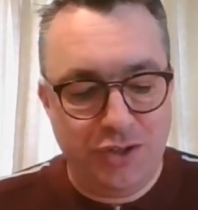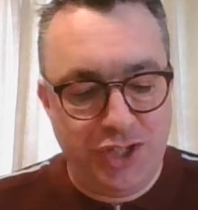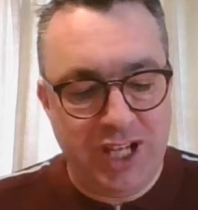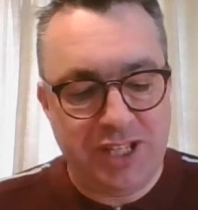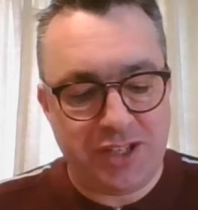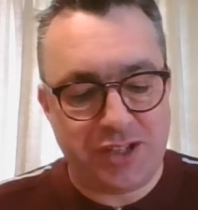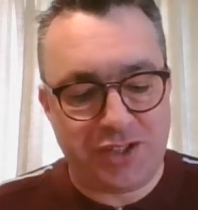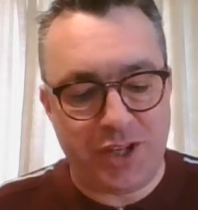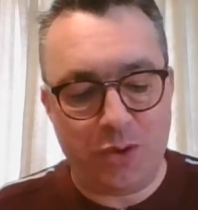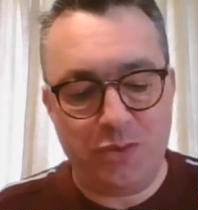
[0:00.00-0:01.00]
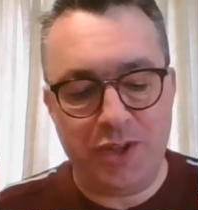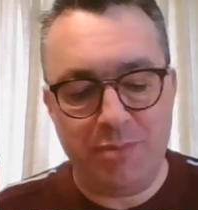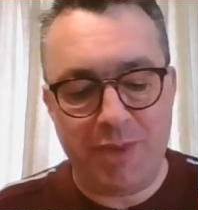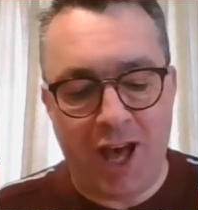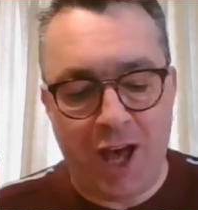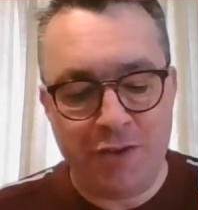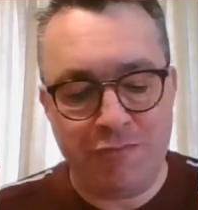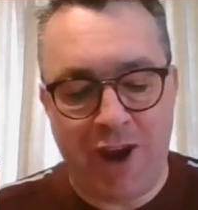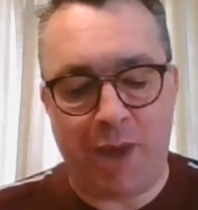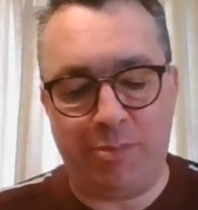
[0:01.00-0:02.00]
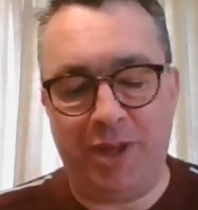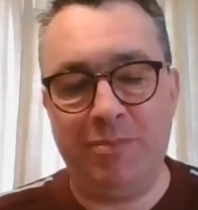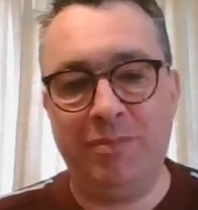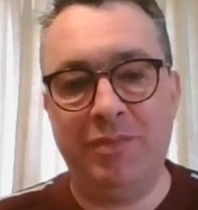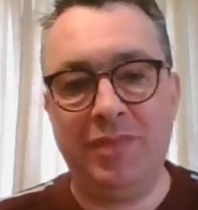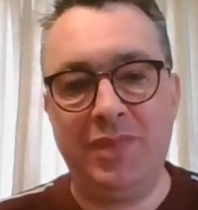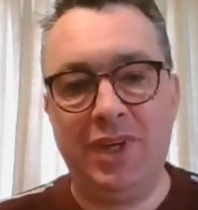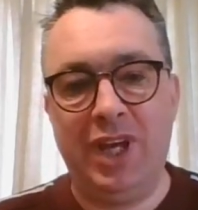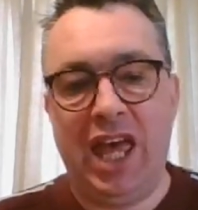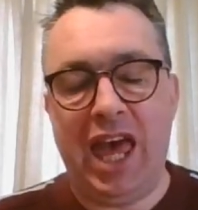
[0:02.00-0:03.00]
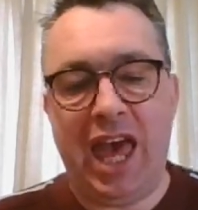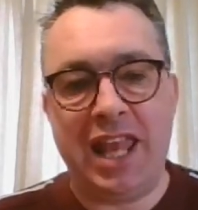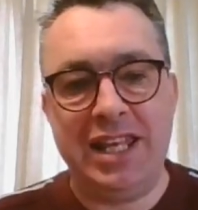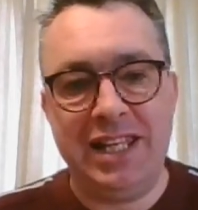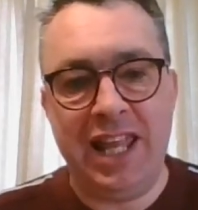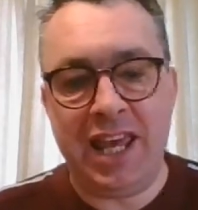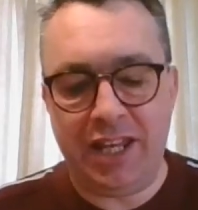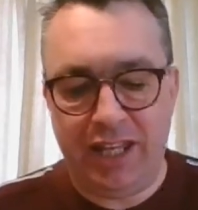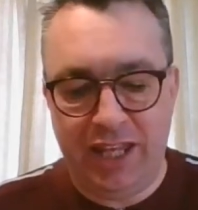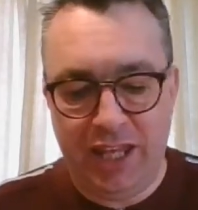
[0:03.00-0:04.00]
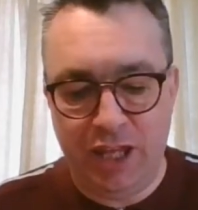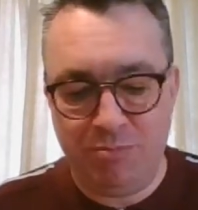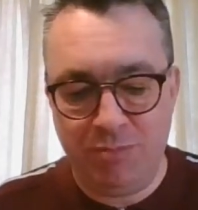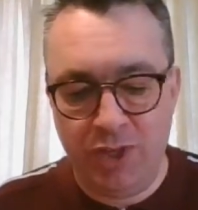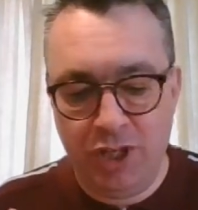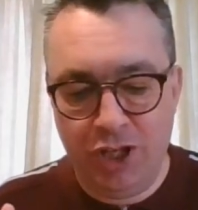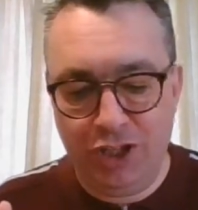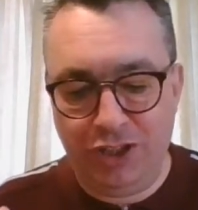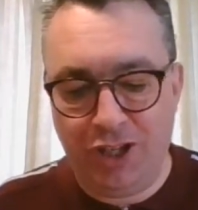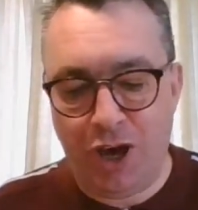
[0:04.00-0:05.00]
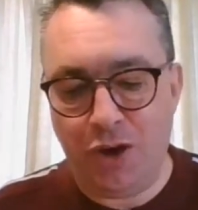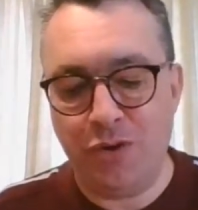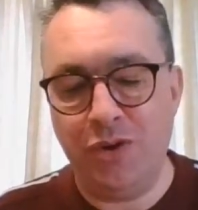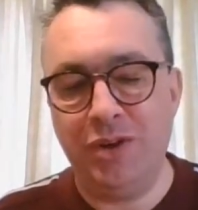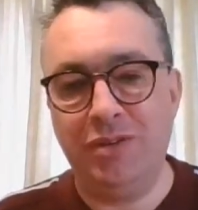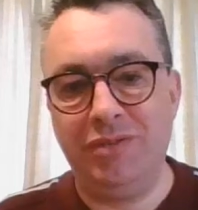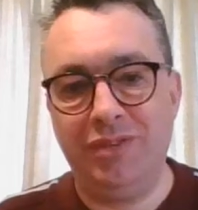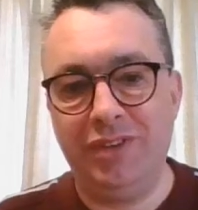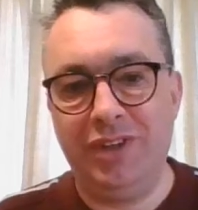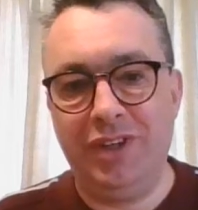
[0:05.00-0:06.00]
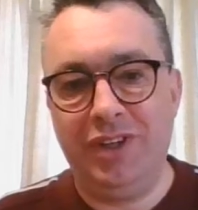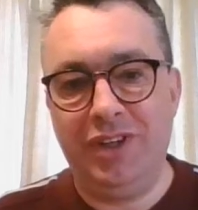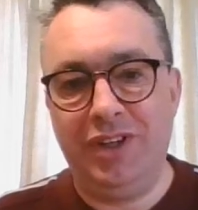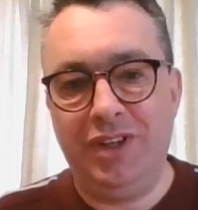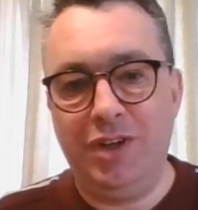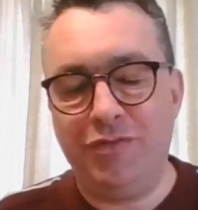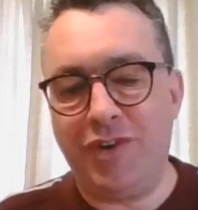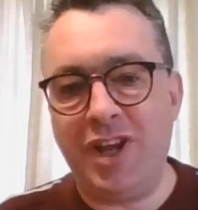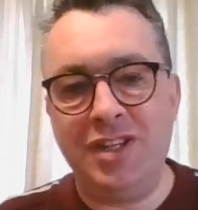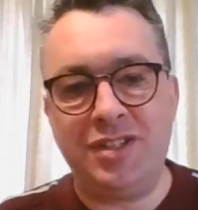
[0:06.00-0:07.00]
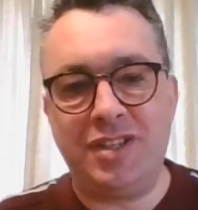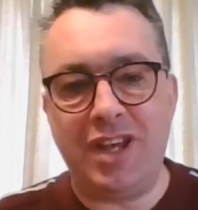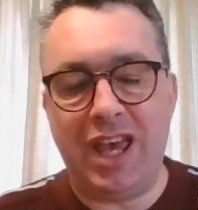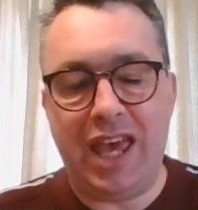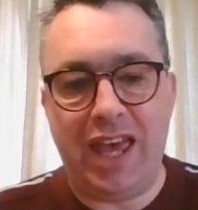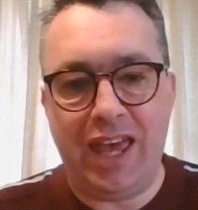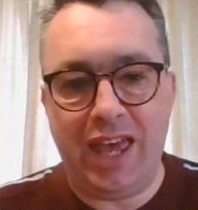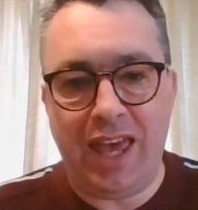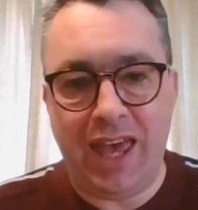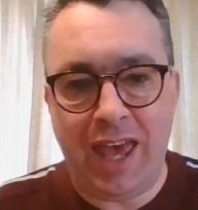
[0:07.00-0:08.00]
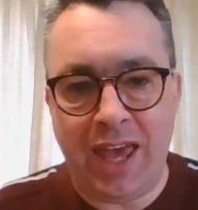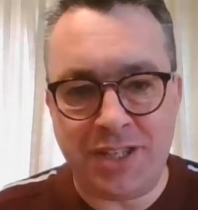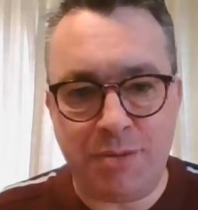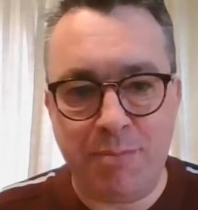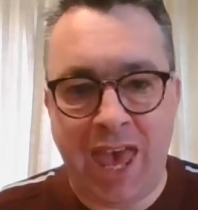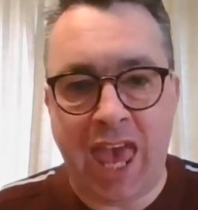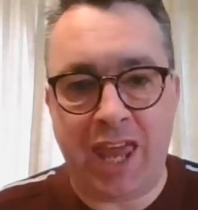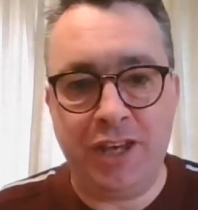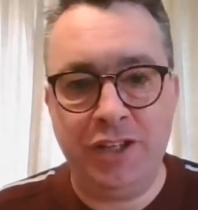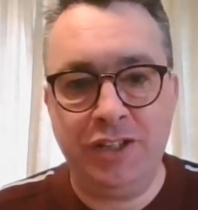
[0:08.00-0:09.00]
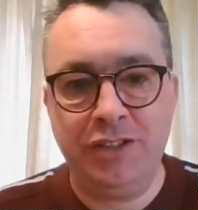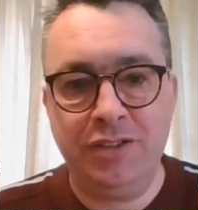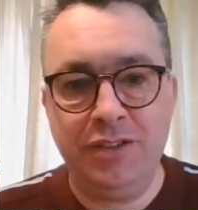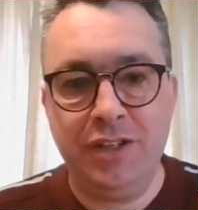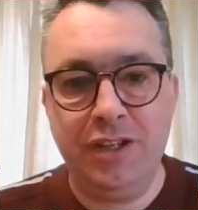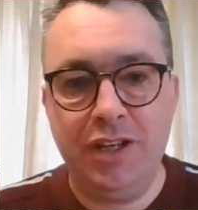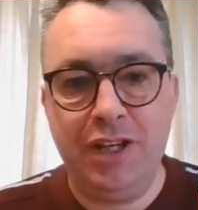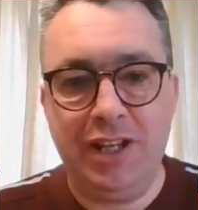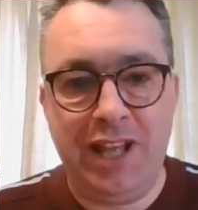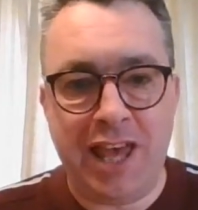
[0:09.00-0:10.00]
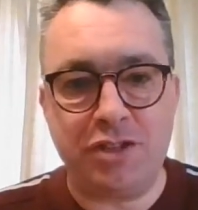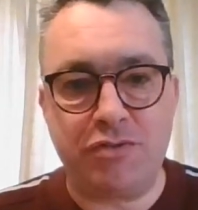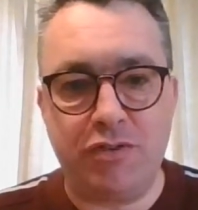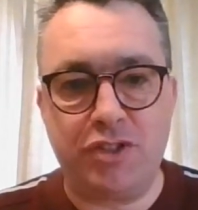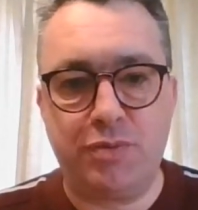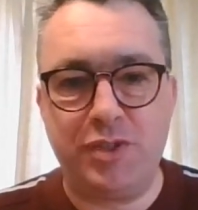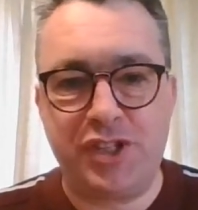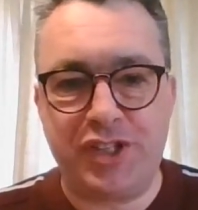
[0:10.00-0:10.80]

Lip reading: Jesus told them, unwrap him and let him go. Friends, as a man, Lazarus was